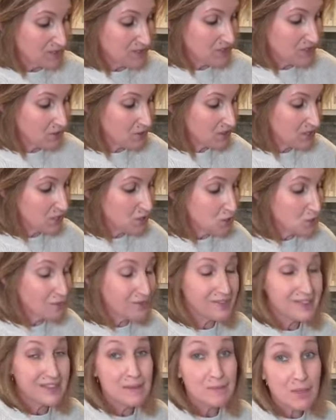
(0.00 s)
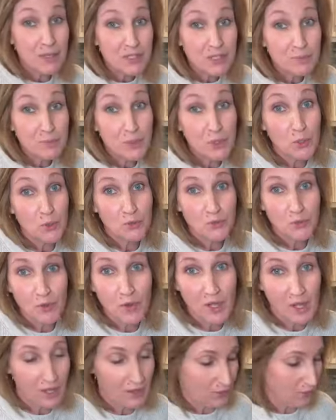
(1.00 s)
This turns into the most
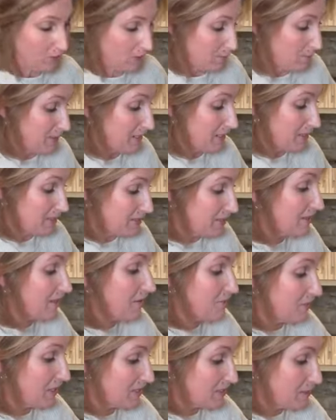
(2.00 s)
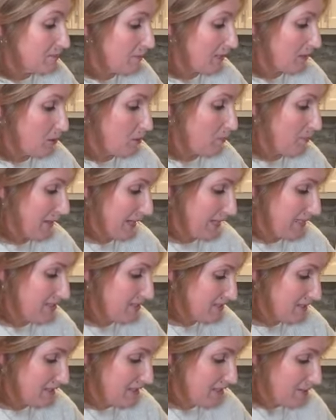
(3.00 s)
beautiful color because of that tomato
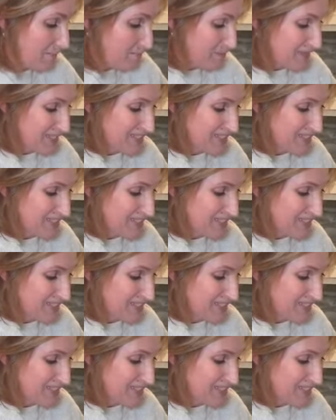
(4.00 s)
paste.